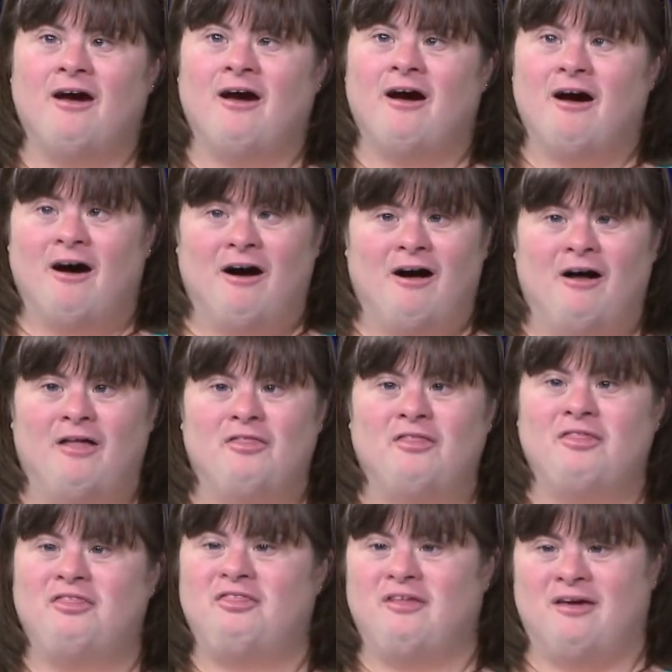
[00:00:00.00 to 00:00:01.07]
all
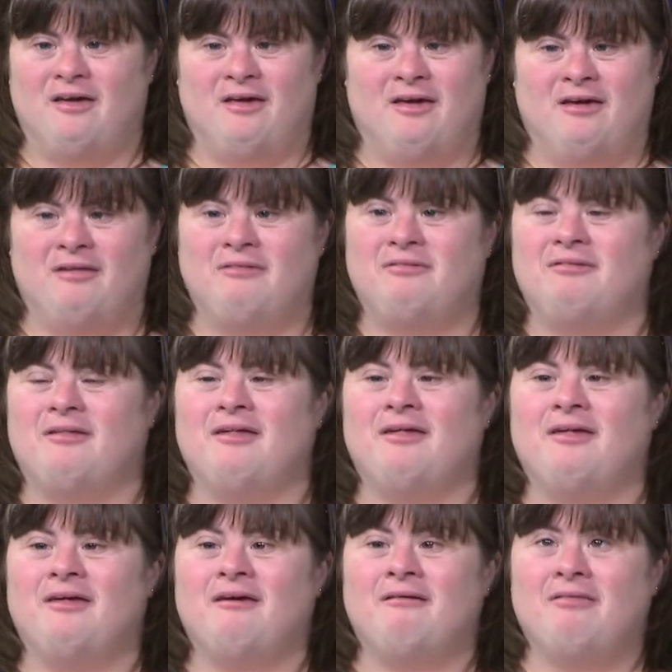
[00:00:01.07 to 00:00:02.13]
the things
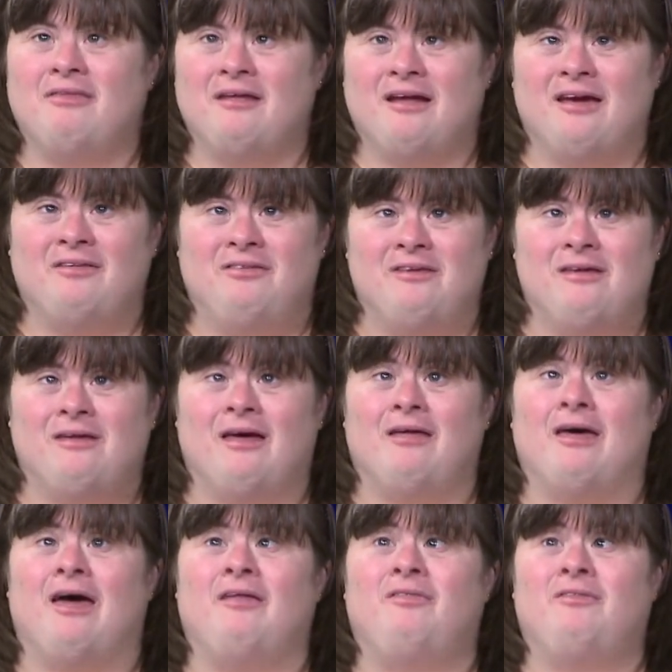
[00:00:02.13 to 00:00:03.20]
that I did
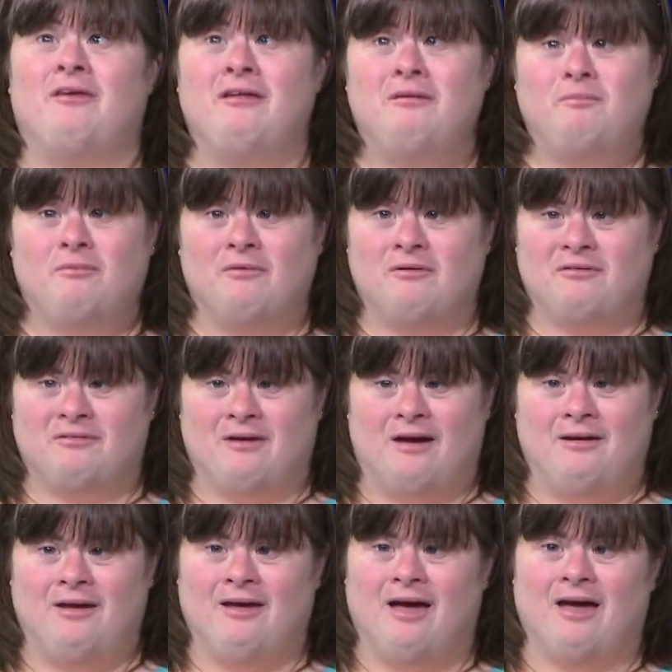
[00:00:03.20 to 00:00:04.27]
at this book
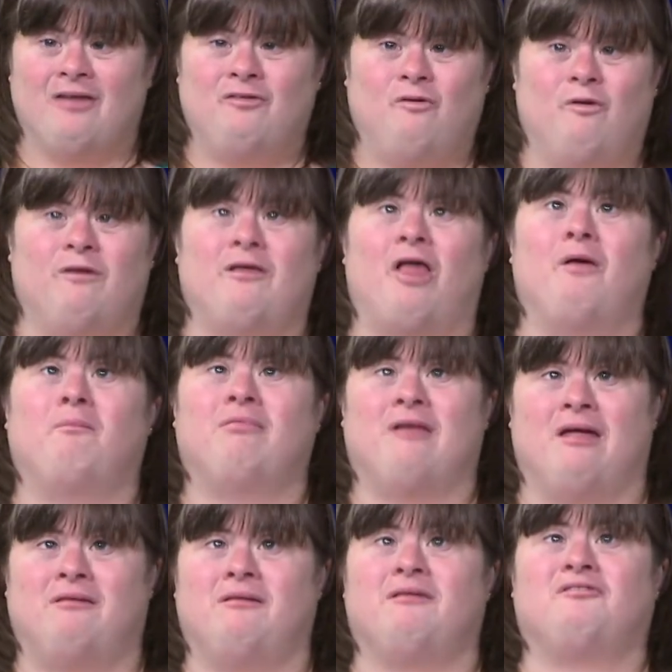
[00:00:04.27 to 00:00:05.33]
signing. I can do in other
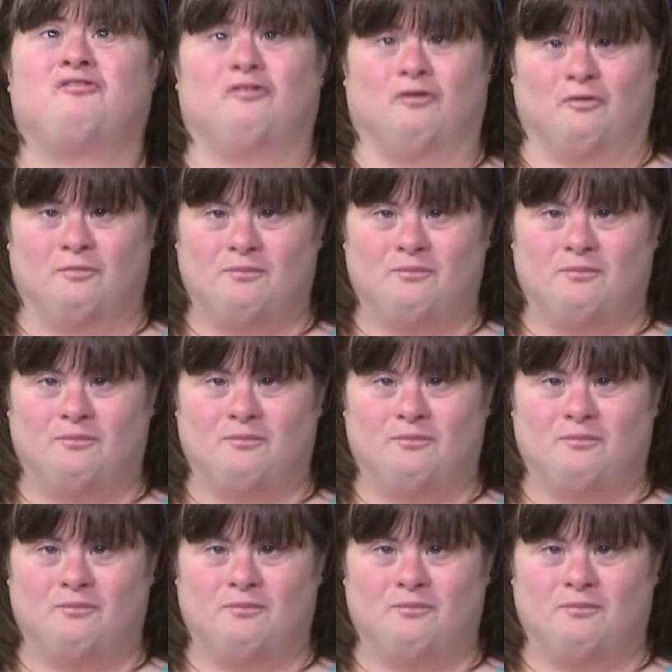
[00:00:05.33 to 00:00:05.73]
places too.